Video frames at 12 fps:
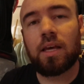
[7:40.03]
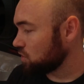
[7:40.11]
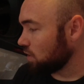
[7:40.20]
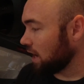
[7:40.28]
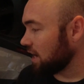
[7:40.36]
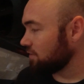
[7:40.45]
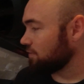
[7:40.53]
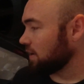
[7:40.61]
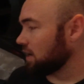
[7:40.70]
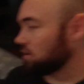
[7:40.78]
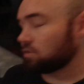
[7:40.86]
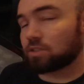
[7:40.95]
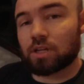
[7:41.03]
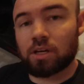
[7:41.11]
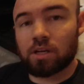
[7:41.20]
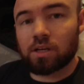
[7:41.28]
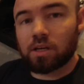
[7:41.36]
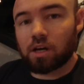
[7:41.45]
So I found
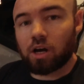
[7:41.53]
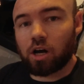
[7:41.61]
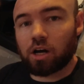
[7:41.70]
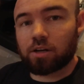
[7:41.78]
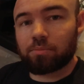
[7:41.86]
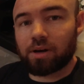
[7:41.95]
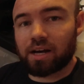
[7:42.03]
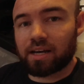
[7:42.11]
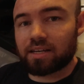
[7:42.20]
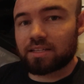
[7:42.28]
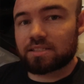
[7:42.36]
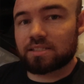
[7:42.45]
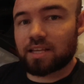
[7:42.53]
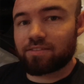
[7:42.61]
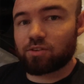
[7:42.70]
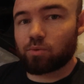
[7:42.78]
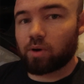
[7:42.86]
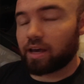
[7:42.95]
on my
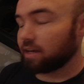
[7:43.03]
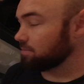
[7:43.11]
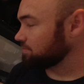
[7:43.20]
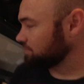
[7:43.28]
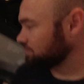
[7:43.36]
7-way,